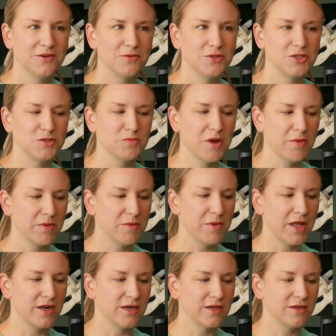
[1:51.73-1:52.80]
which is probably
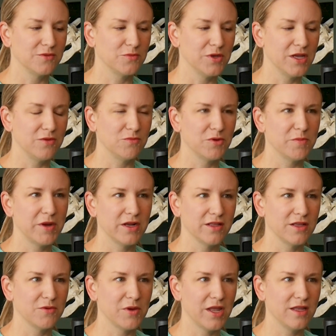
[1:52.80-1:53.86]
better when we're
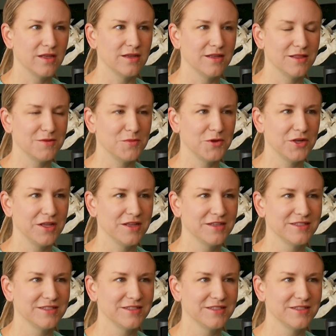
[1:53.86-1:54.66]
barely awake in the morning.